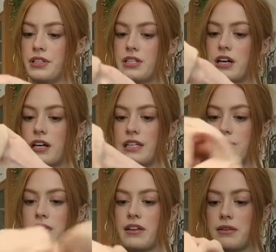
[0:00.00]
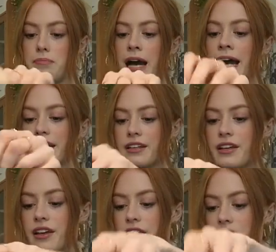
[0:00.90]
that ties around the back
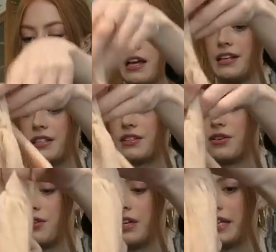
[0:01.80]
and it's got